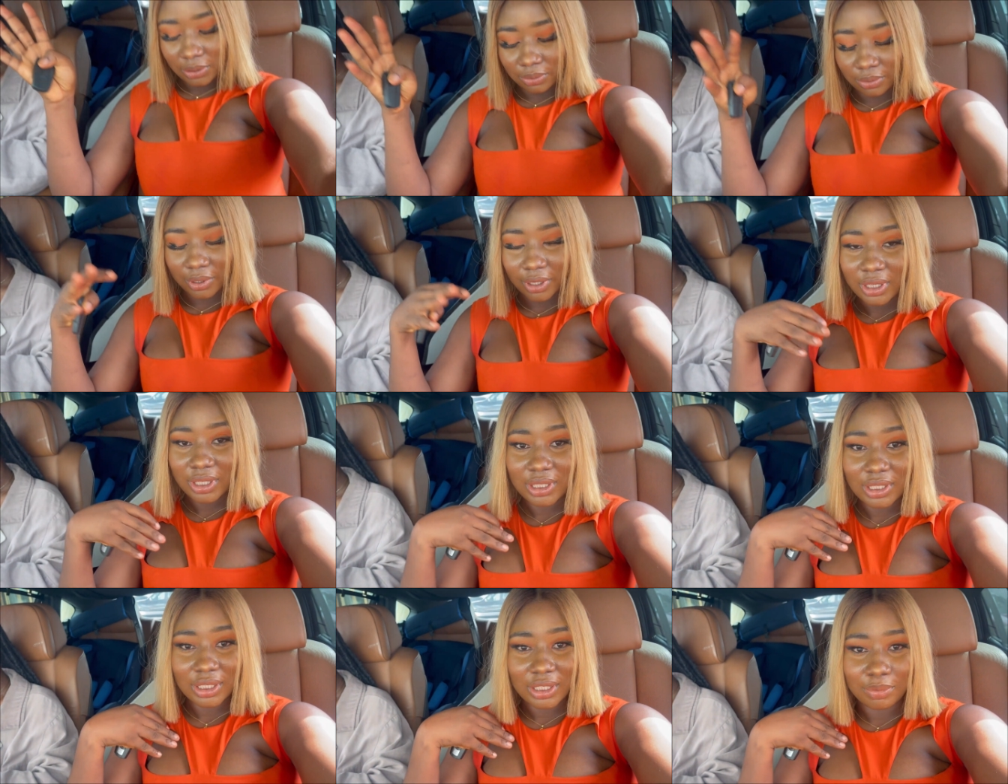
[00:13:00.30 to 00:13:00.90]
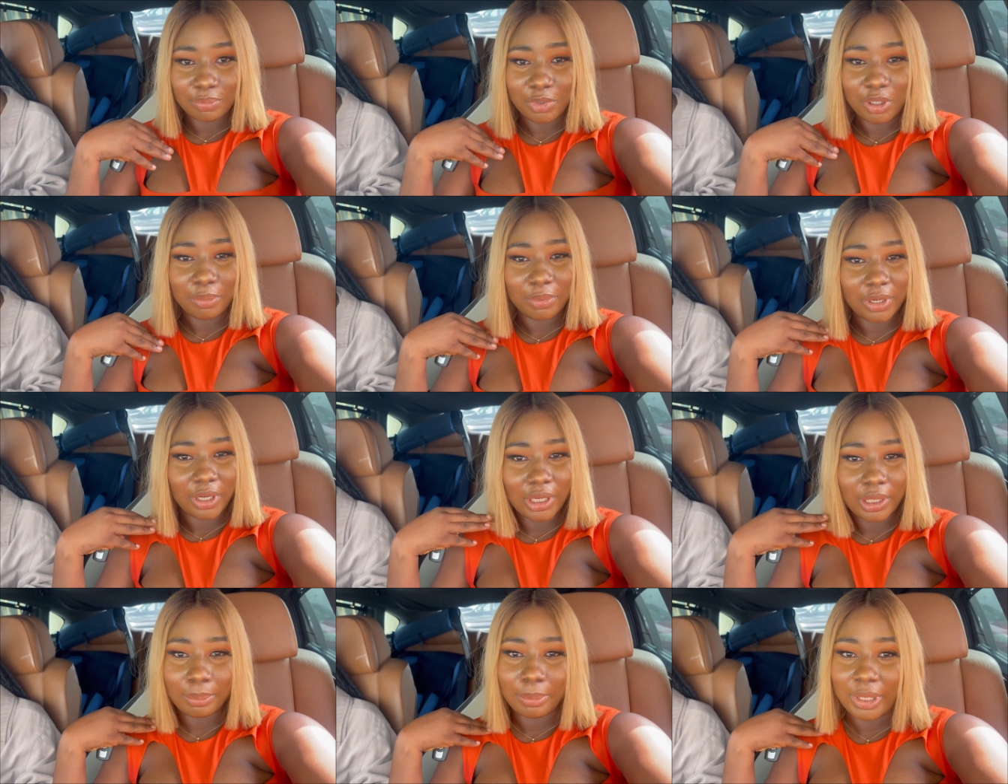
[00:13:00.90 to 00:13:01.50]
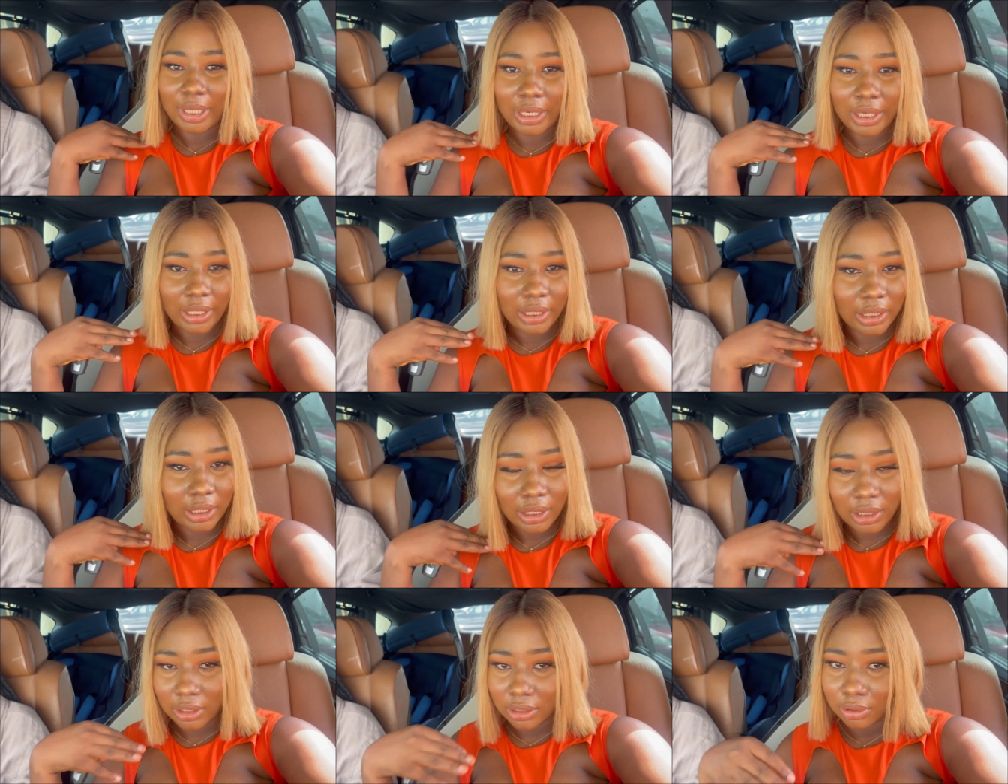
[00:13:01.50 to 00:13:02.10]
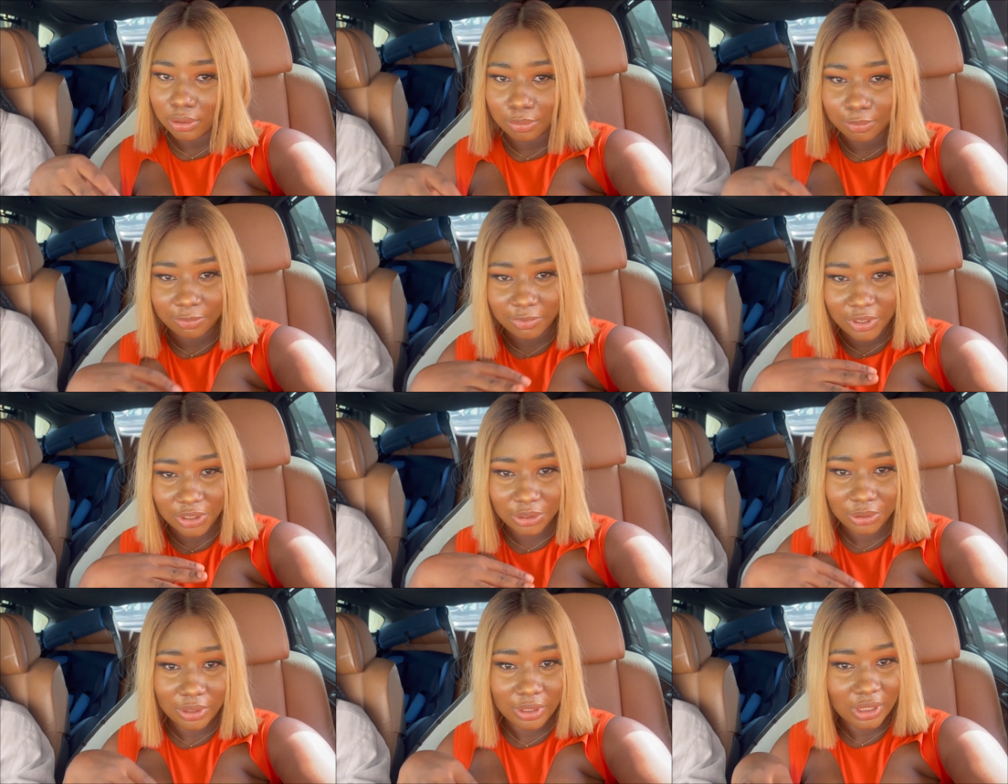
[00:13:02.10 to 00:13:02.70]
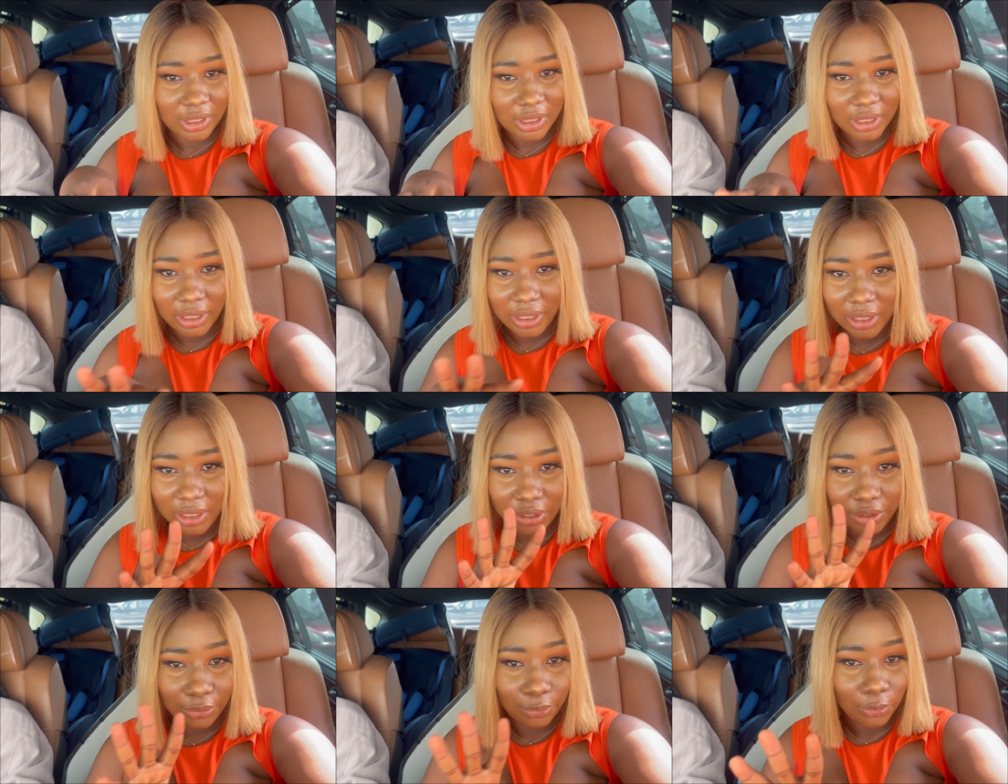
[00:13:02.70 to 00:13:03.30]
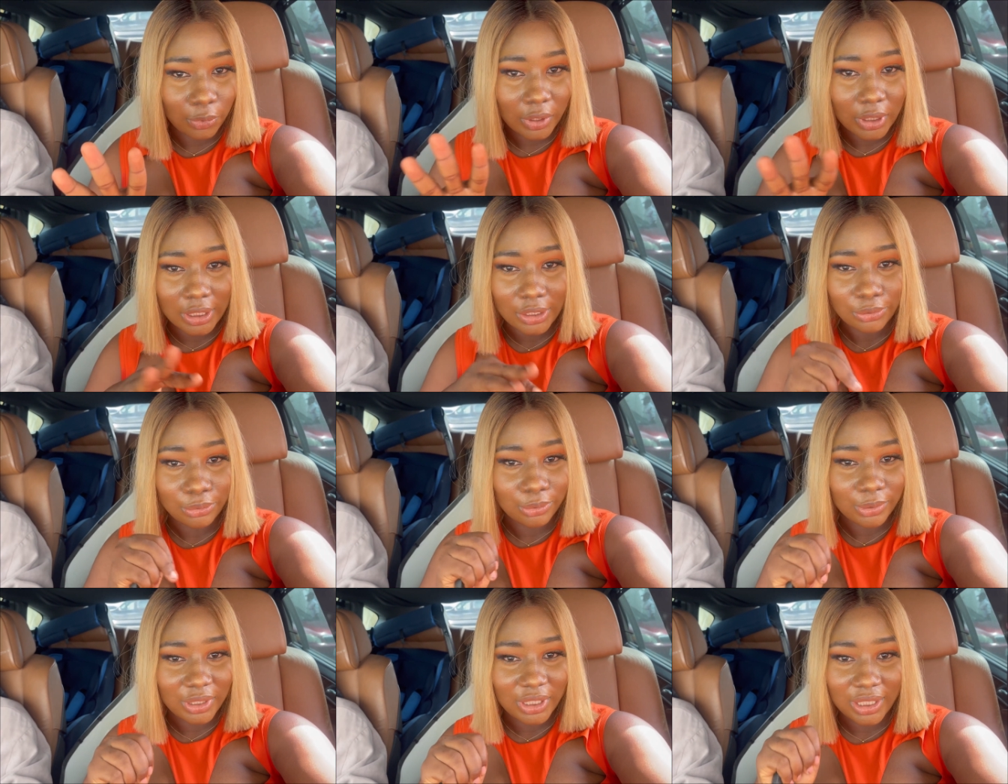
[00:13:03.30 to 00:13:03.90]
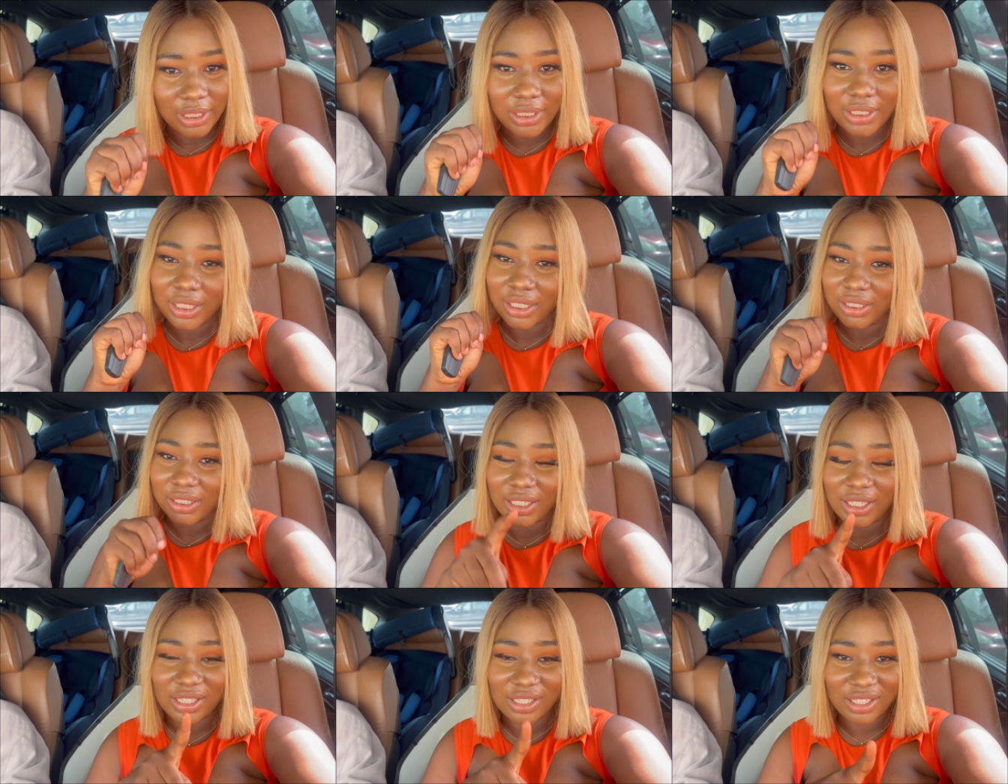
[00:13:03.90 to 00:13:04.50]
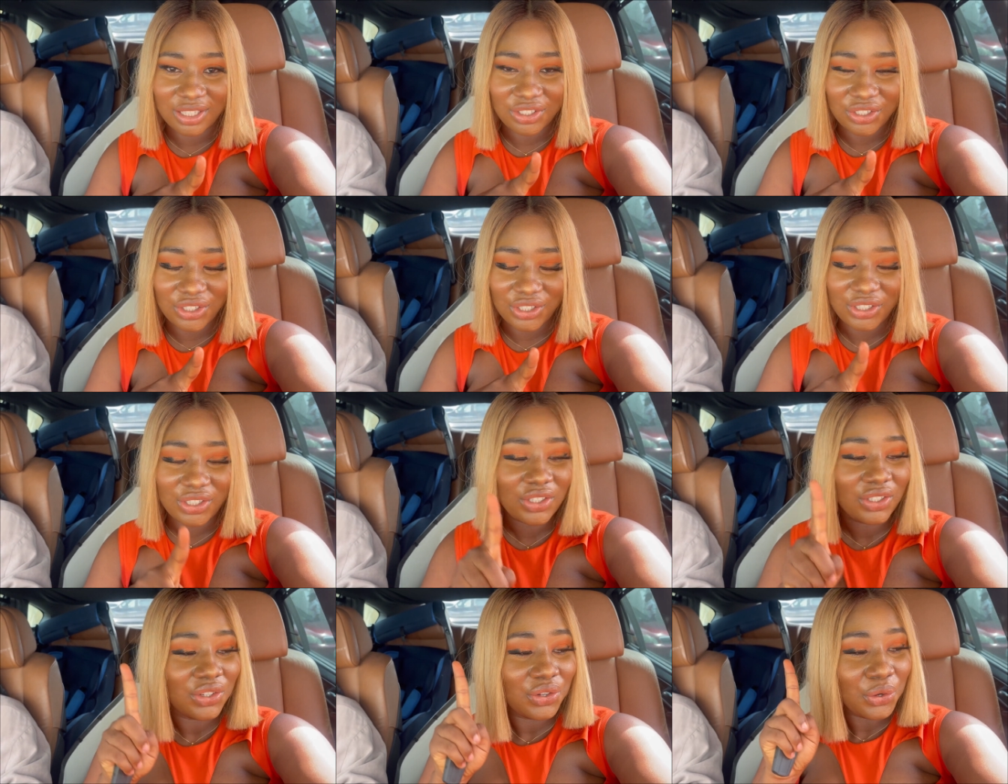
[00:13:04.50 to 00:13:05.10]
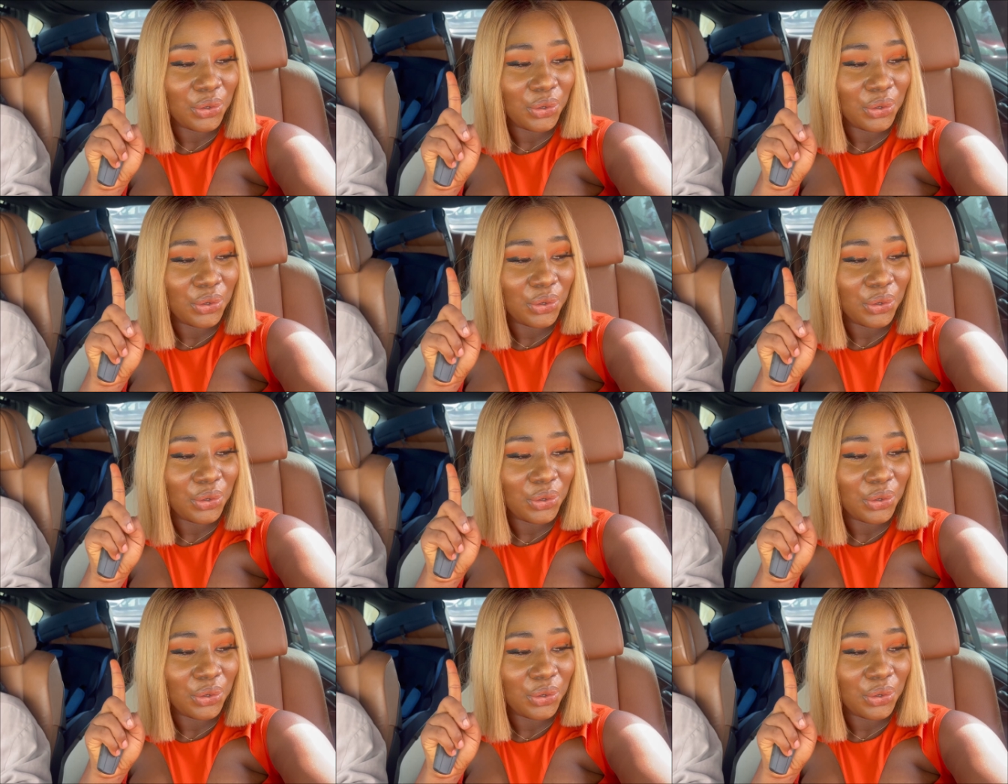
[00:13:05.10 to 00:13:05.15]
okay this is made by my um, fashion designer the one and only chacha stitches